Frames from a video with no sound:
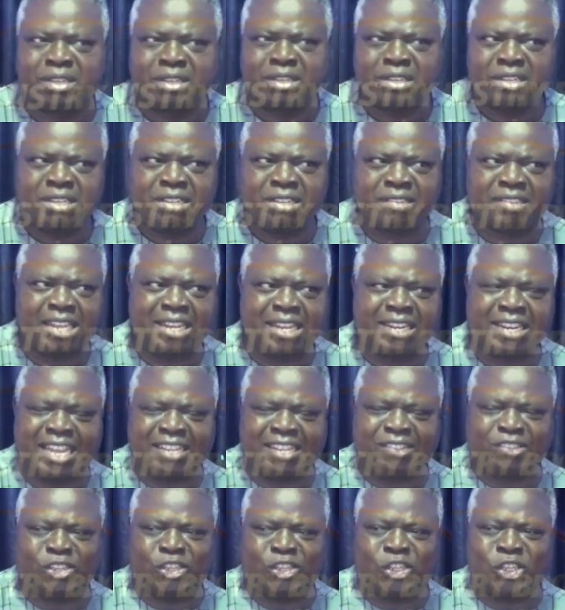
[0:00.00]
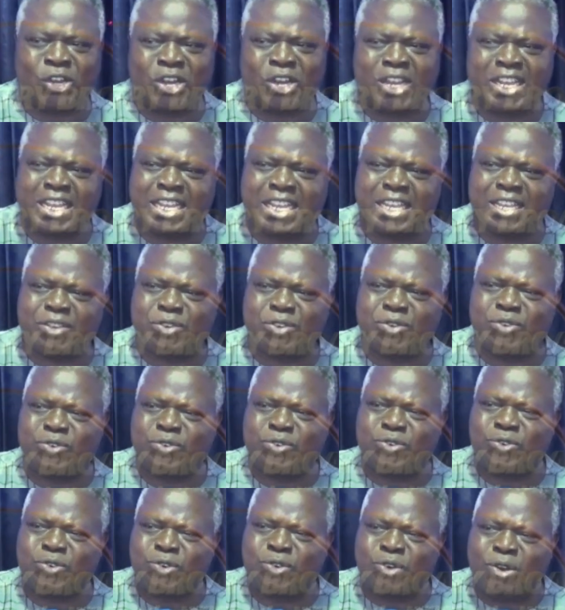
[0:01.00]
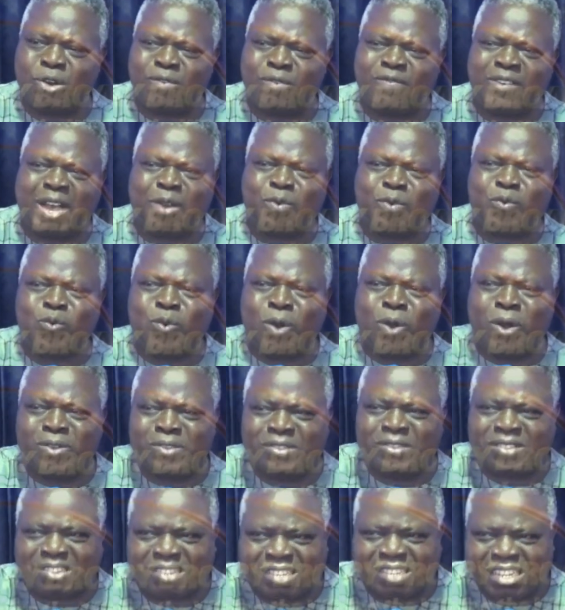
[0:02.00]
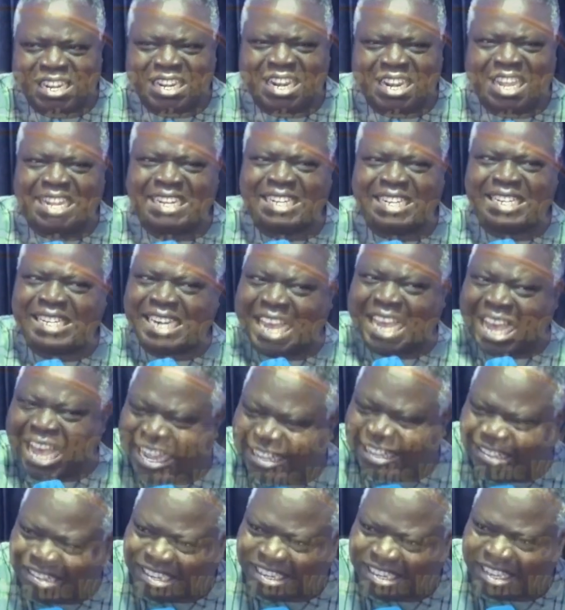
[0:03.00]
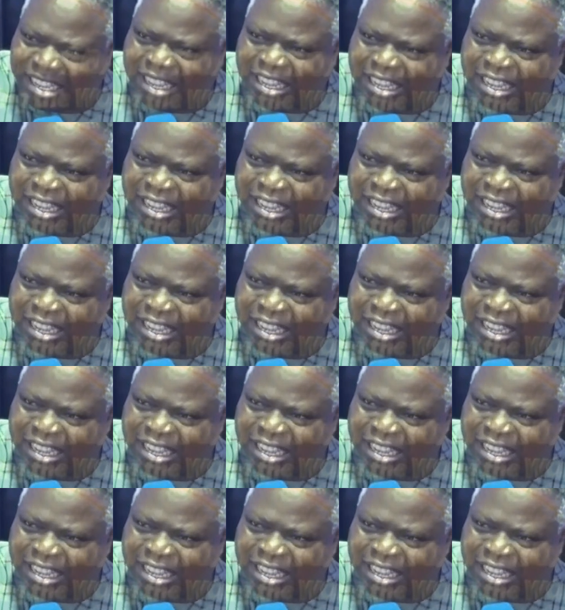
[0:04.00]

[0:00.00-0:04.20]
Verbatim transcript: He said there's joy over one sinner that,